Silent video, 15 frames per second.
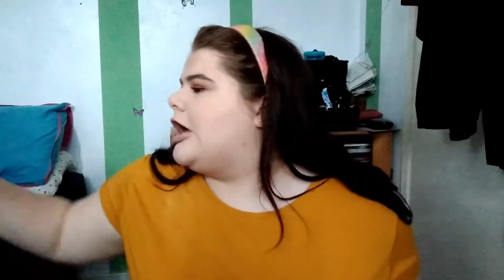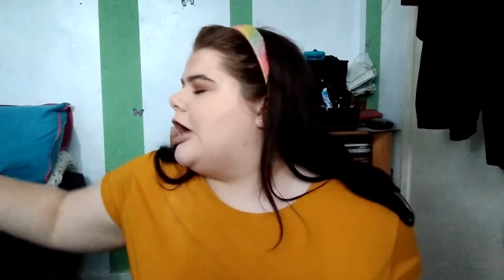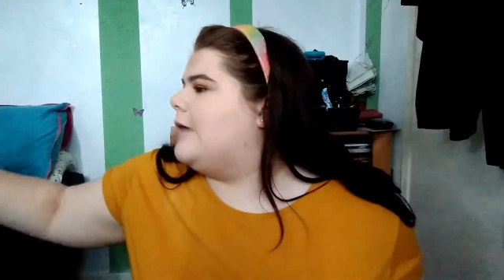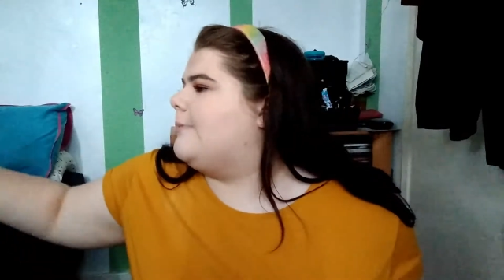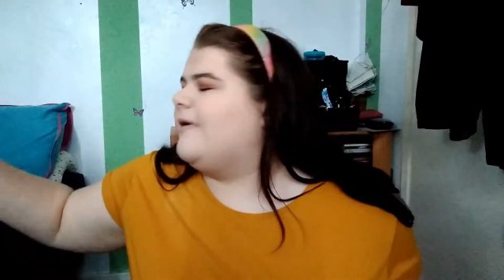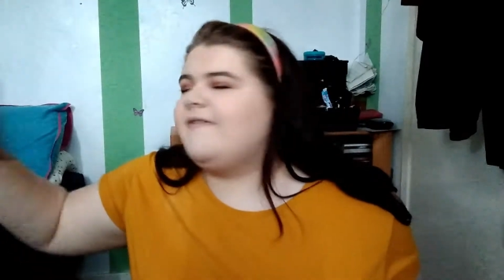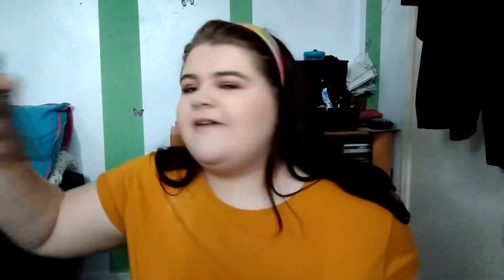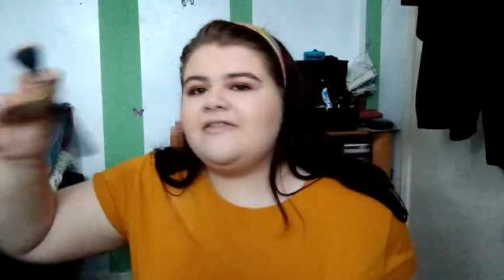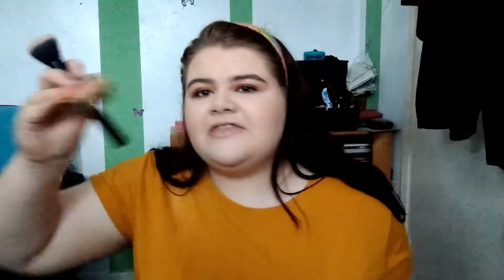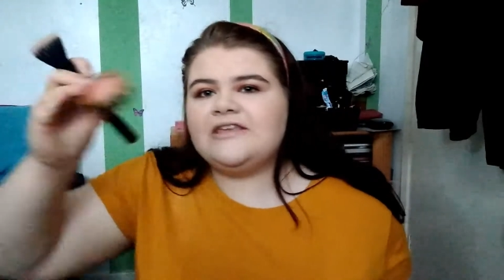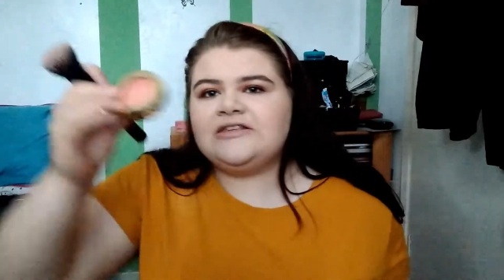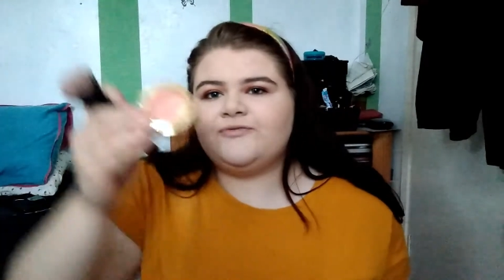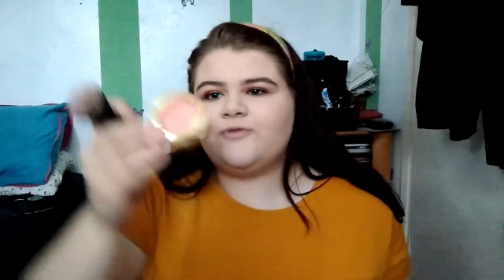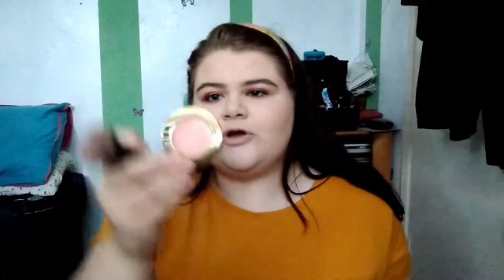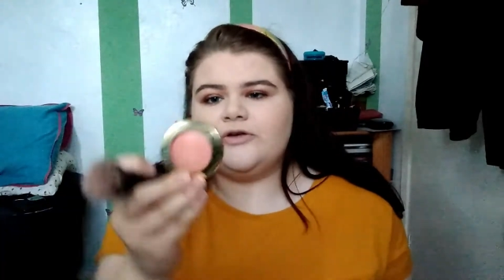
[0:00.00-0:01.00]
I've had
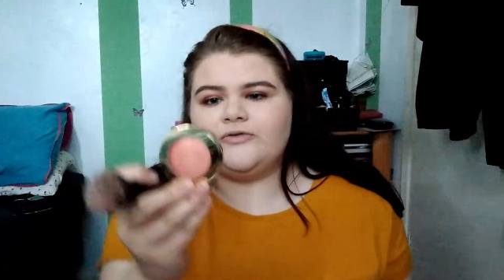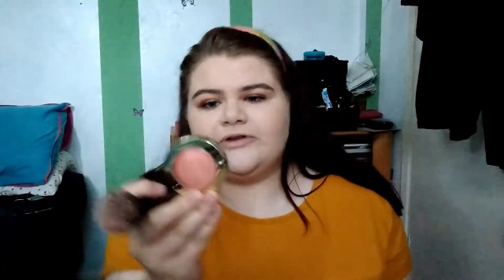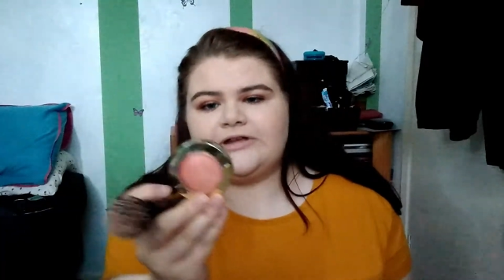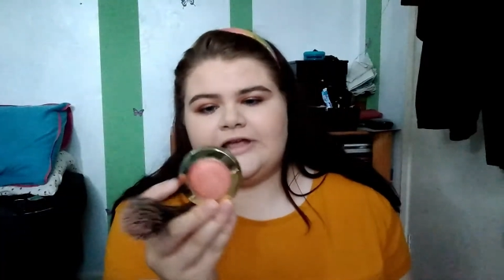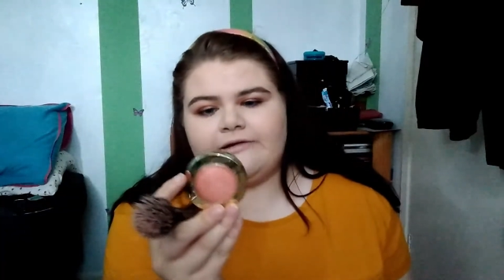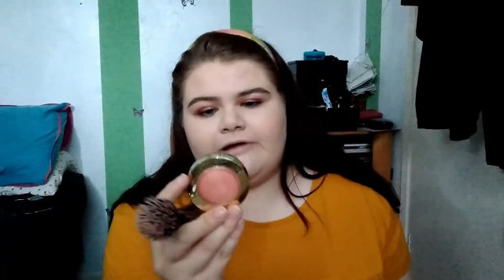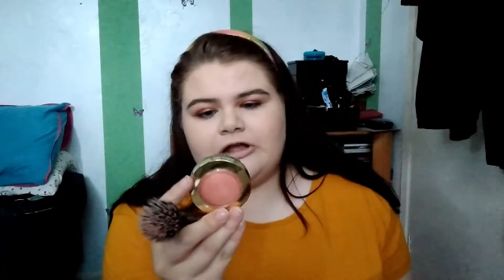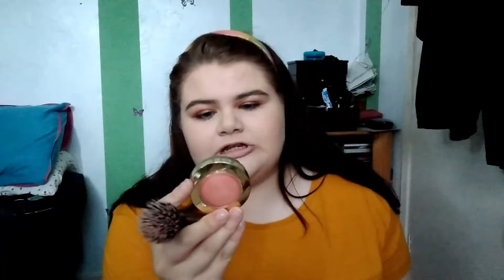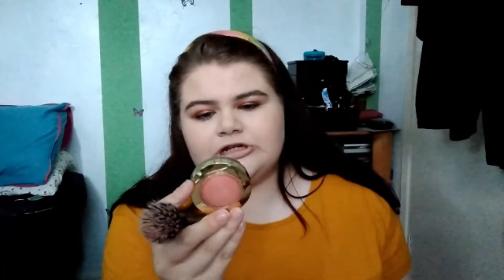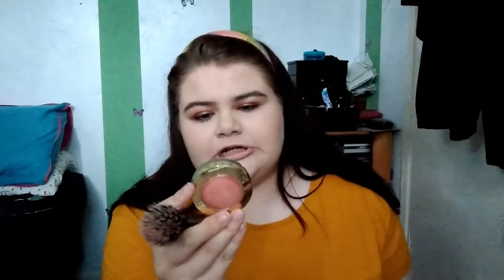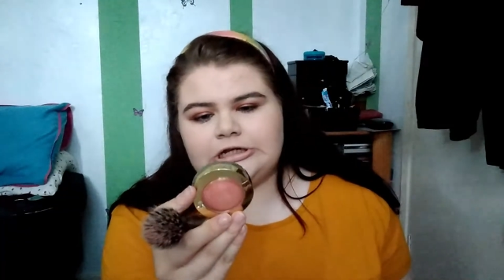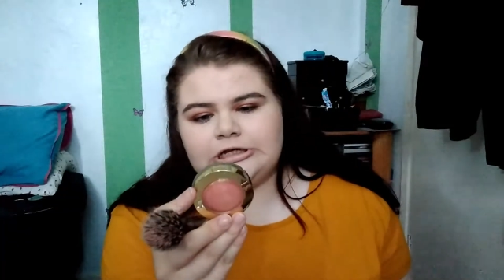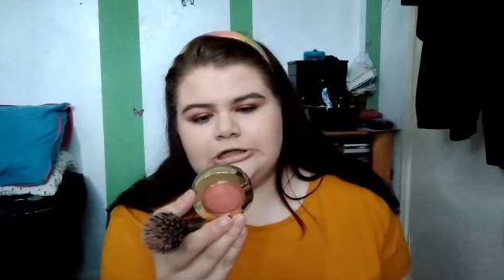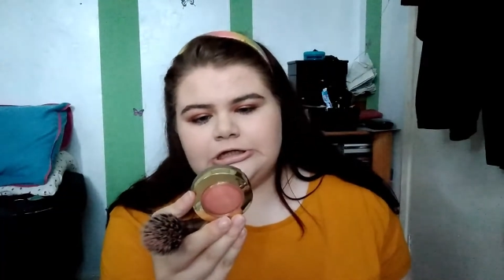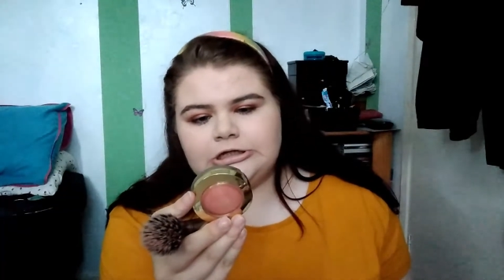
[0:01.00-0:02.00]
this for over a year
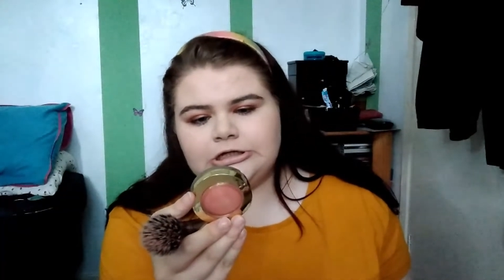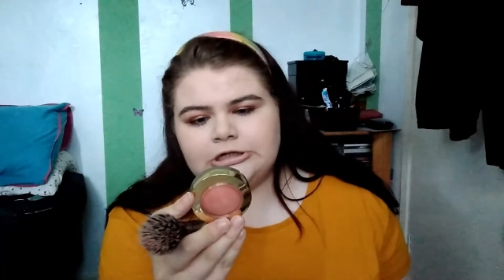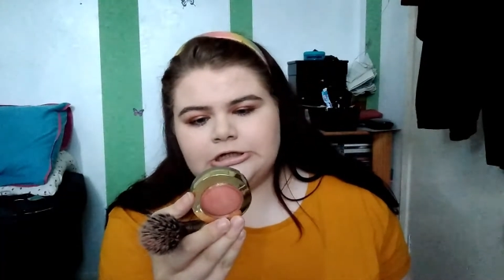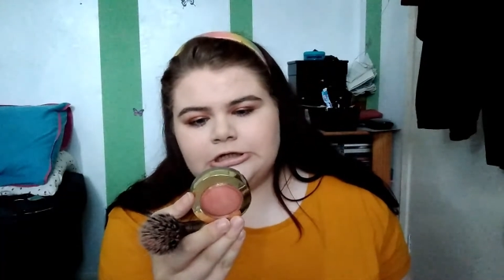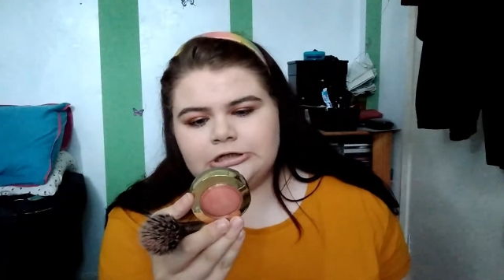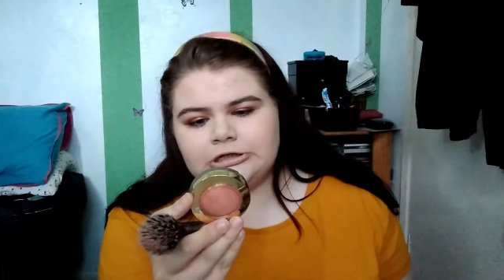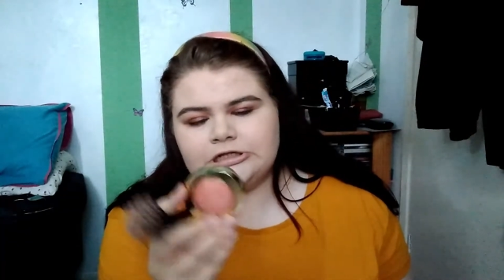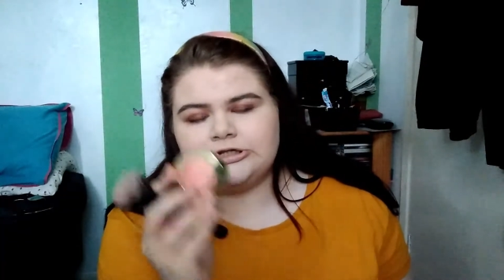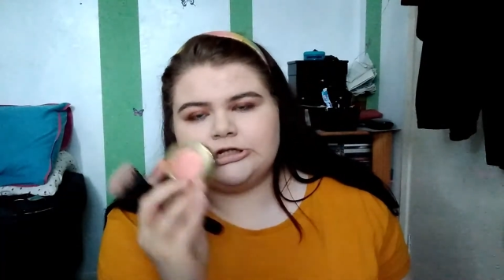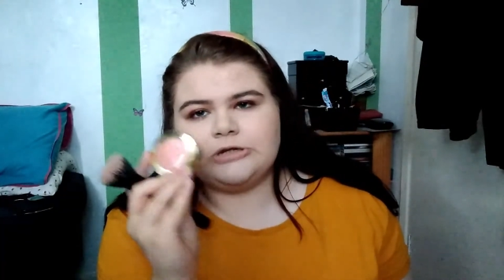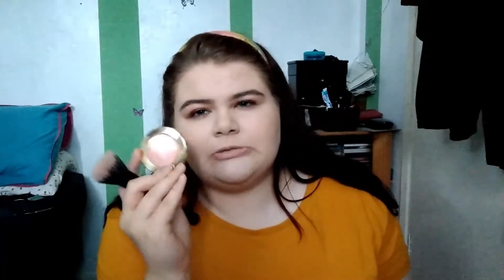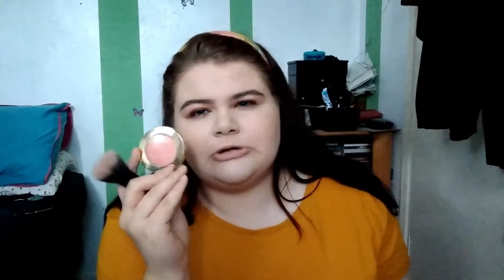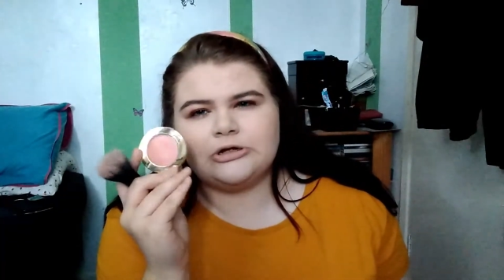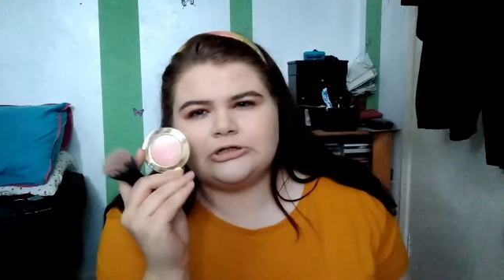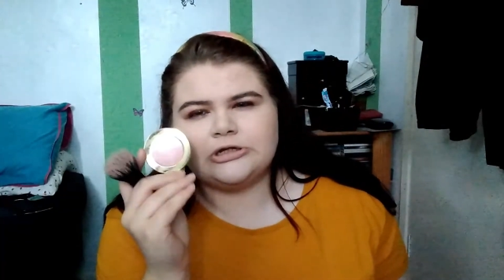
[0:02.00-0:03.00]
actually. This
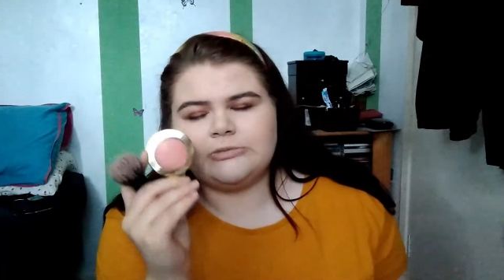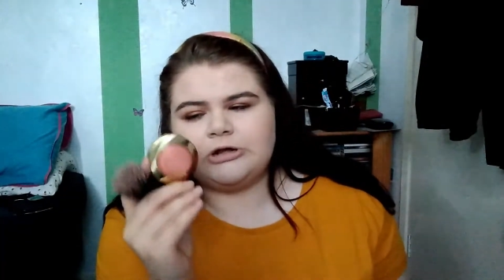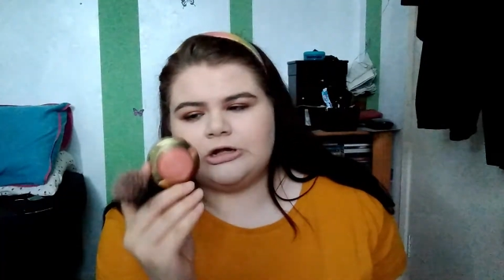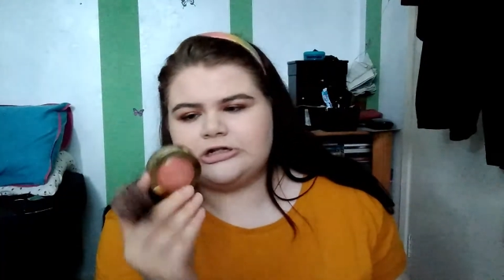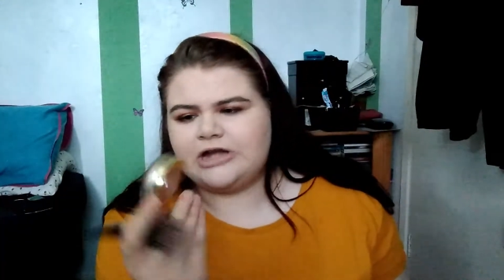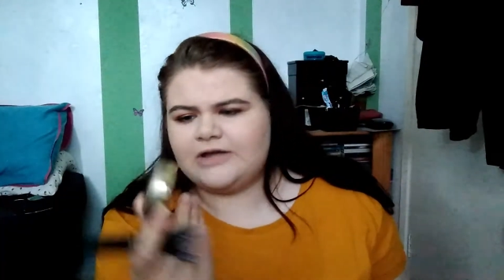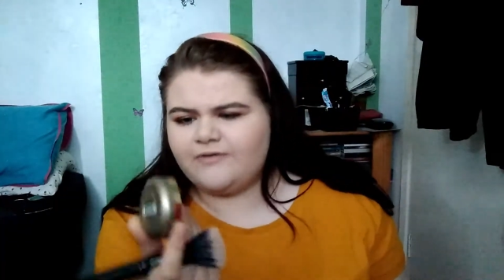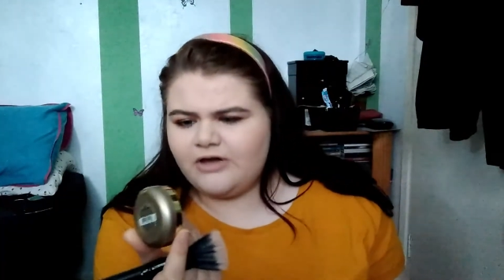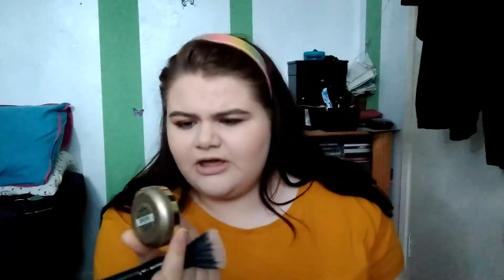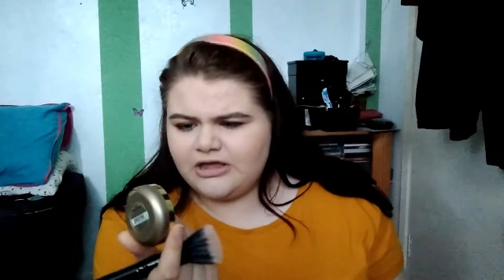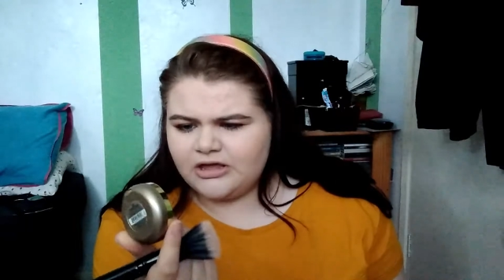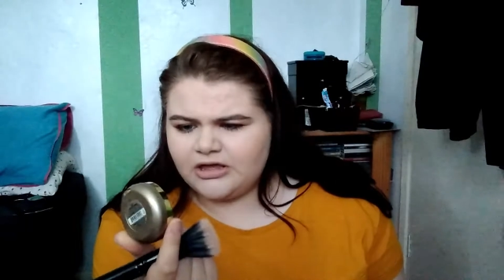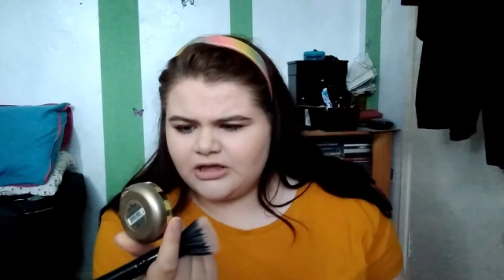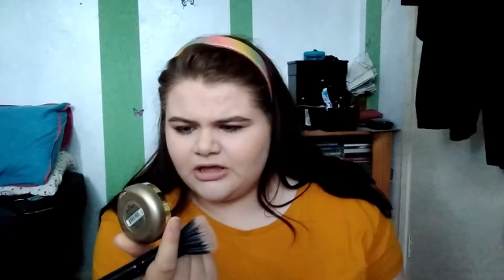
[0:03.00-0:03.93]
Luminoso blush, have I?